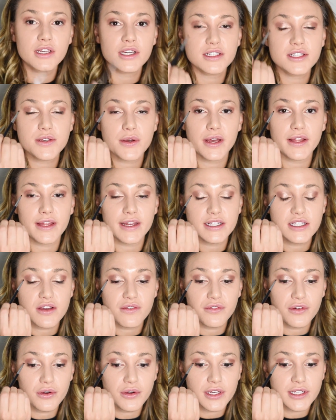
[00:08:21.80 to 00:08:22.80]
And so I like to
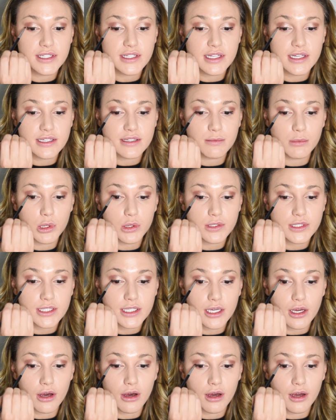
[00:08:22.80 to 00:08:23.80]
focus this
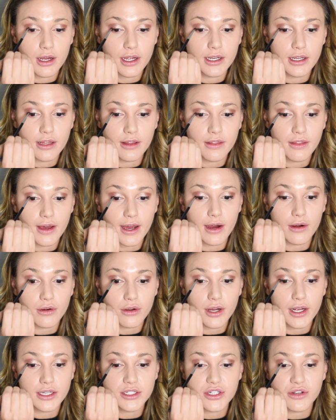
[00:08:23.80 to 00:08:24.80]
mostly on the outer
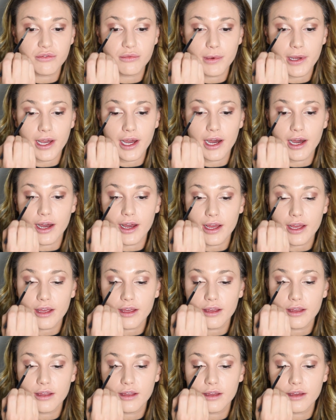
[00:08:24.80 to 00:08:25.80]
edge of my
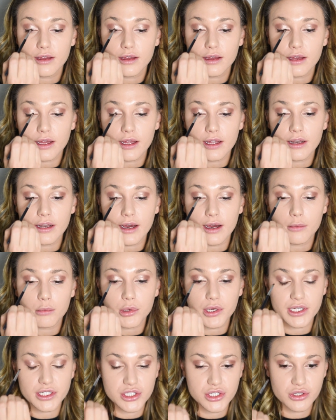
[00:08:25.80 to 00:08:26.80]
eye and not
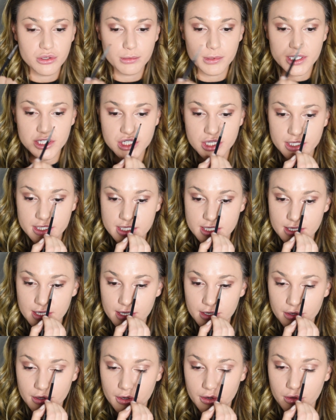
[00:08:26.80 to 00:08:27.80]
bring too much into the
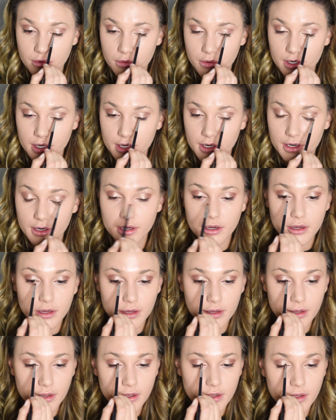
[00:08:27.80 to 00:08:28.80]
inner corner,
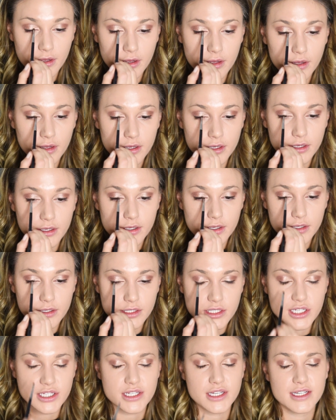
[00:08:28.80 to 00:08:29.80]

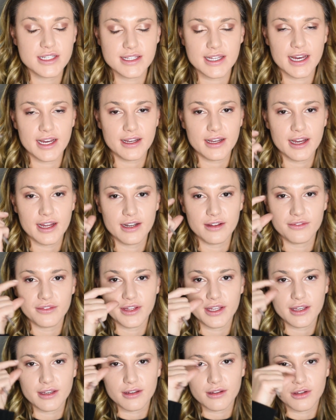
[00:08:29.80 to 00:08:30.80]
just because that kind of
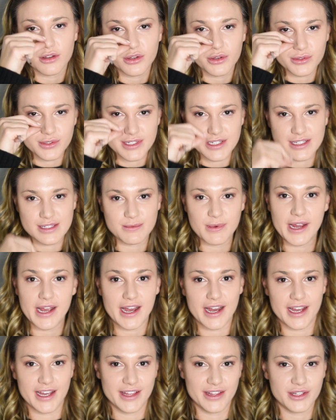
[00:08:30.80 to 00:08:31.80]
like closes my
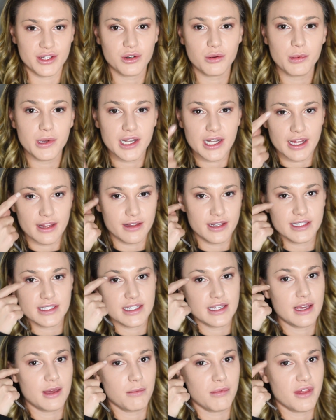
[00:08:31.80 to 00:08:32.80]
eye a little bit. I like
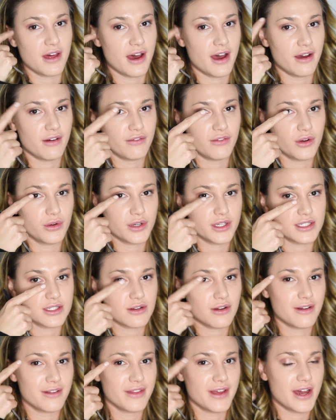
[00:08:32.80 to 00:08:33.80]
to keep that
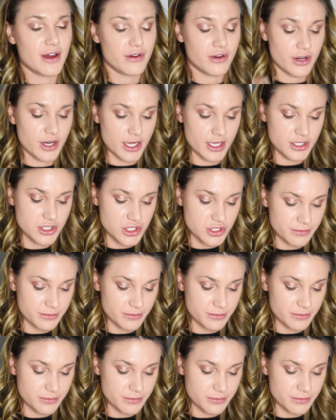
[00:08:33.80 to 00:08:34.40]
focused on the outer edge.